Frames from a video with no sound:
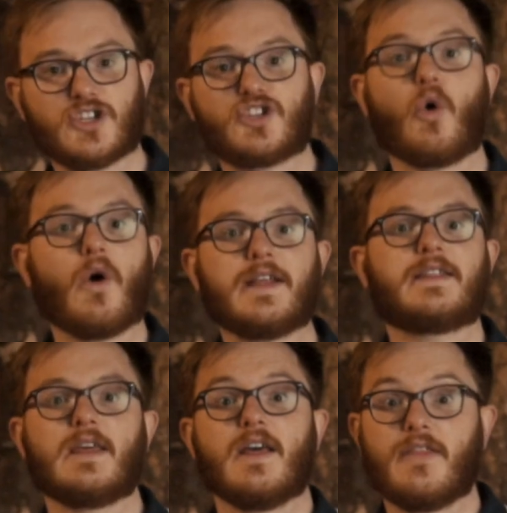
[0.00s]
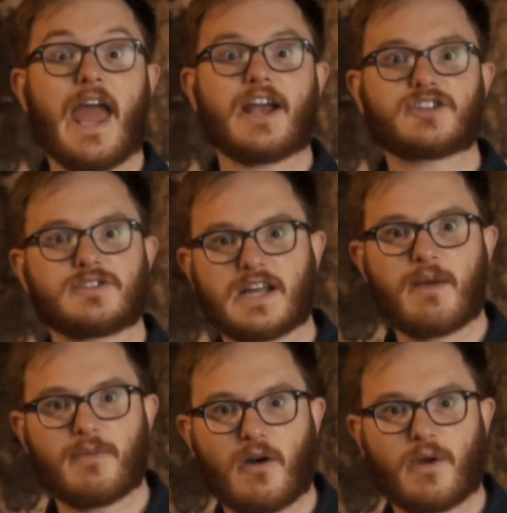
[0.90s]
enjoyed the extra
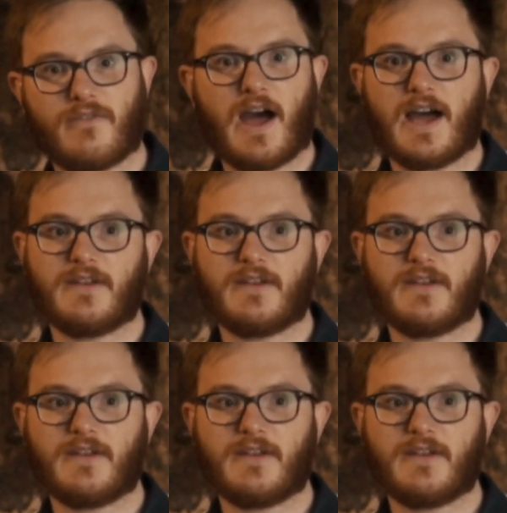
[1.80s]
time that we've had